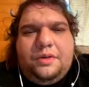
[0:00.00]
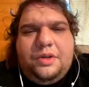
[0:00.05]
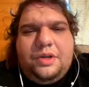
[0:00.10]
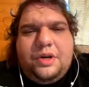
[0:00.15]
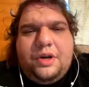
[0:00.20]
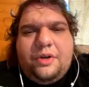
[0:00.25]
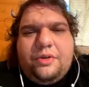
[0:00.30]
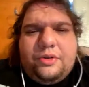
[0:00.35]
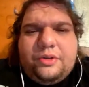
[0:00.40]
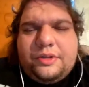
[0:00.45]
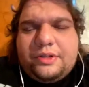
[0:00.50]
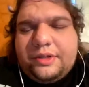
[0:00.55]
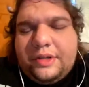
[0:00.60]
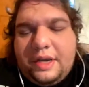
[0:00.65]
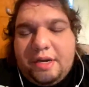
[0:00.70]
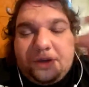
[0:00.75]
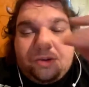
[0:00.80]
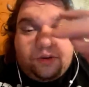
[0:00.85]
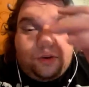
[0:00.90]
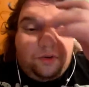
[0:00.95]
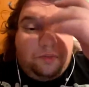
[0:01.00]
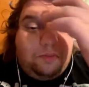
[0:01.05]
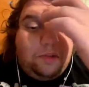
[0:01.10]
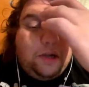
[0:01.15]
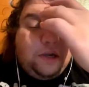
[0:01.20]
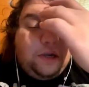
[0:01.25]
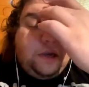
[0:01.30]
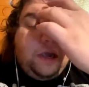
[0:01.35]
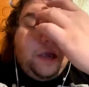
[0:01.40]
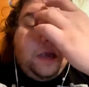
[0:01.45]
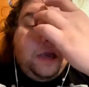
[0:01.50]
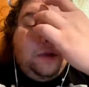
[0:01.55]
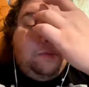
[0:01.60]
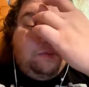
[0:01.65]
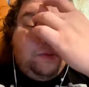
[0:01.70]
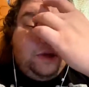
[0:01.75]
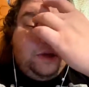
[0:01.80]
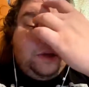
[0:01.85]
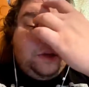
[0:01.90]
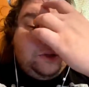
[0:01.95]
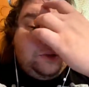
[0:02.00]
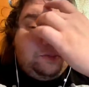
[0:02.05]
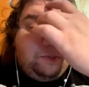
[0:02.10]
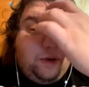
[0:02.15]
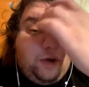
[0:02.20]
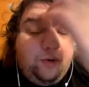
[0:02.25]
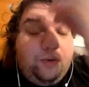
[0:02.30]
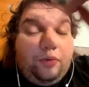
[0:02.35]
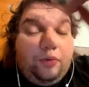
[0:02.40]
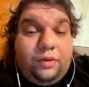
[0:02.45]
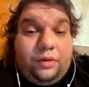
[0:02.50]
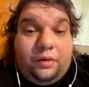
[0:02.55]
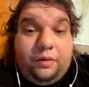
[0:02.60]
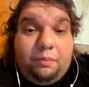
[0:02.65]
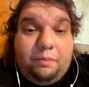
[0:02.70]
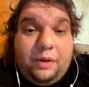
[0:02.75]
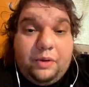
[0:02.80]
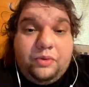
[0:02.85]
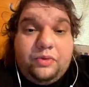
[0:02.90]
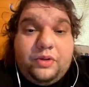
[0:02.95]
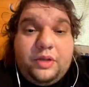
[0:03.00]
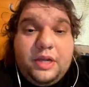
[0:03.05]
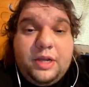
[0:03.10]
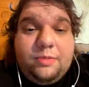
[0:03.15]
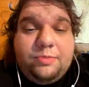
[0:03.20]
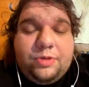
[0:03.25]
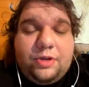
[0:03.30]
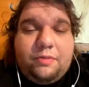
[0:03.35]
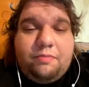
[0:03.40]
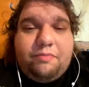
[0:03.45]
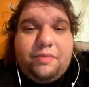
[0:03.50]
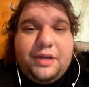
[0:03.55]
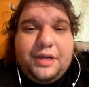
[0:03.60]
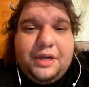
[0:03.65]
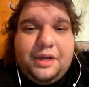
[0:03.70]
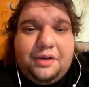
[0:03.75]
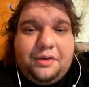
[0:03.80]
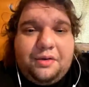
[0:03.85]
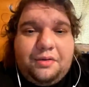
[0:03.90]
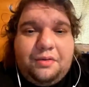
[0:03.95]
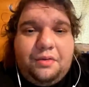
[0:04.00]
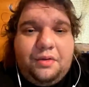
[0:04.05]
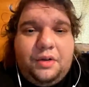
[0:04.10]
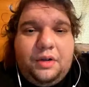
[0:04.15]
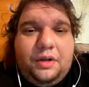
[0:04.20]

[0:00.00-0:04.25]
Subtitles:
This is actually a big game because both teams unbeaten.